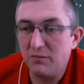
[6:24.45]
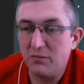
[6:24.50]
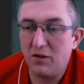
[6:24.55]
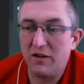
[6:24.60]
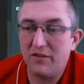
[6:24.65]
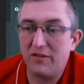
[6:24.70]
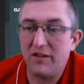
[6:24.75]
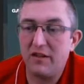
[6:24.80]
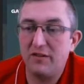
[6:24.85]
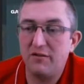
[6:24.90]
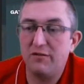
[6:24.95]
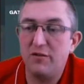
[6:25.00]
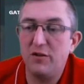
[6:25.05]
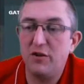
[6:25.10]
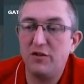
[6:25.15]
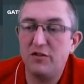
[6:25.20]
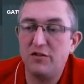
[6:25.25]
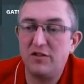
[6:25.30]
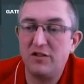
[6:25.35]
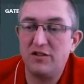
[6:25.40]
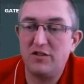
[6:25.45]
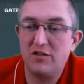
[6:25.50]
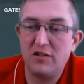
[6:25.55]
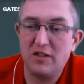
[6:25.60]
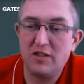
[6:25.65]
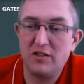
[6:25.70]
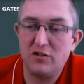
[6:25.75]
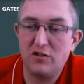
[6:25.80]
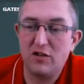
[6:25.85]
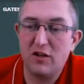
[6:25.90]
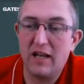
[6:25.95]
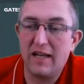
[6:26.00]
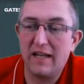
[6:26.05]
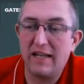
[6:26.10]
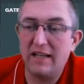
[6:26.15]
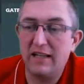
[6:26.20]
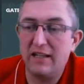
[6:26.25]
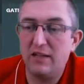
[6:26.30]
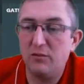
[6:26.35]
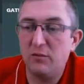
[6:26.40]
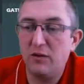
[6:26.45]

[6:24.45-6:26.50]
But I think first is unlikely.